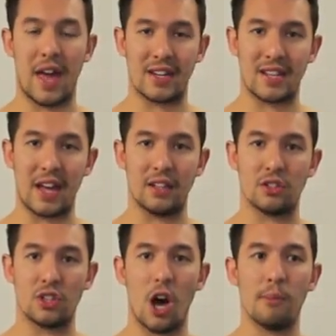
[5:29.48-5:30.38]
Exhale at
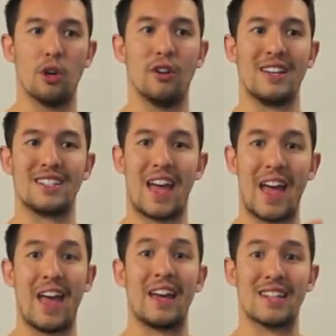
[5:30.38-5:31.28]
the top, or
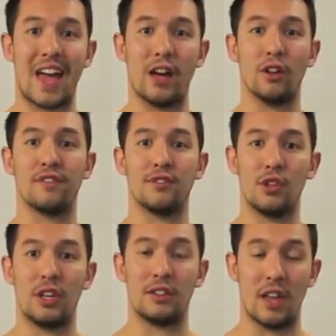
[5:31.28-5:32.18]
exhale through
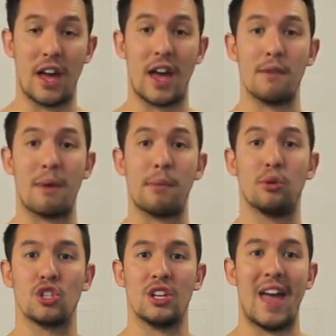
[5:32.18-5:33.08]
you by
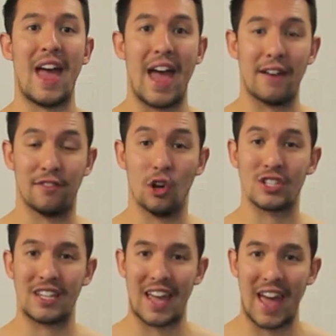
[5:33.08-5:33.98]

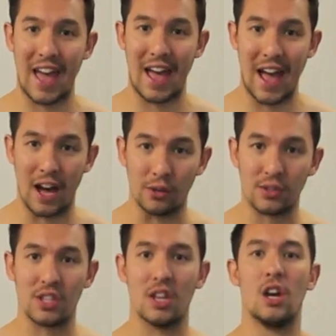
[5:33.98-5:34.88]
forcing air
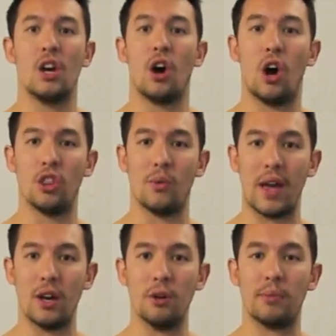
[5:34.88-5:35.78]
out on the
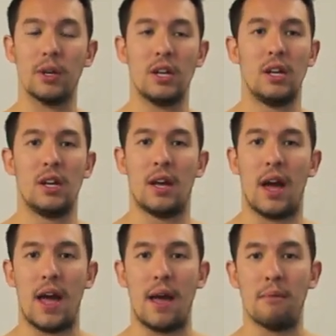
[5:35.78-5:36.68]
way up.
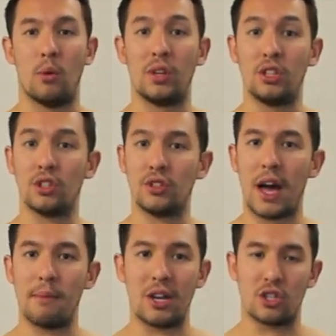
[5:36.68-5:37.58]
And when you do
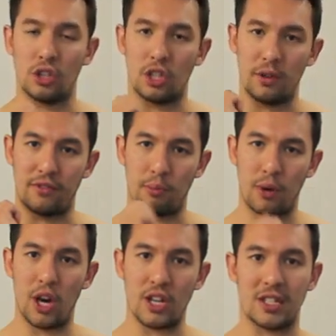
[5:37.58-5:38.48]
that, make sure you do it through
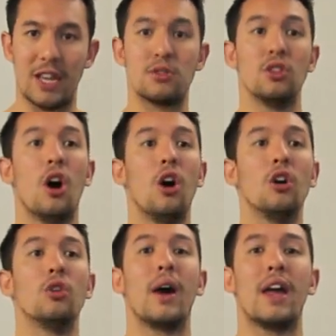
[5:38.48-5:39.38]
pursed lips and not
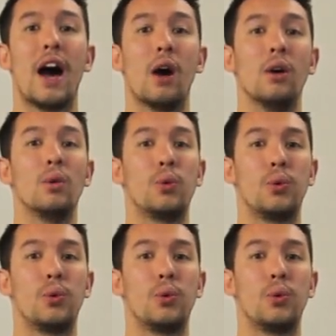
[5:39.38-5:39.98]
all the way out.